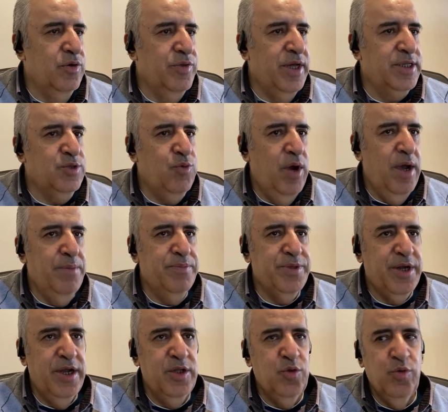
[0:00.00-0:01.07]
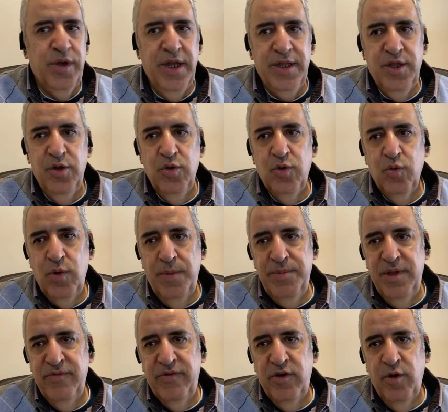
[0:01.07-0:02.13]
That's why I'm trying to get into
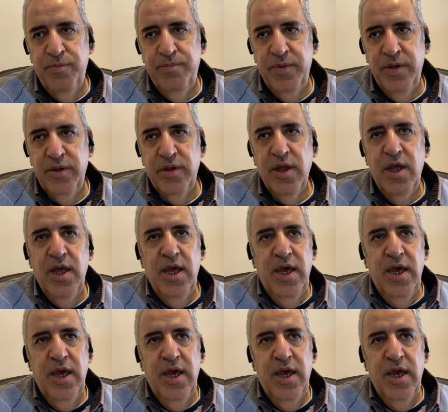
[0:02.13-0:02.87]
web development.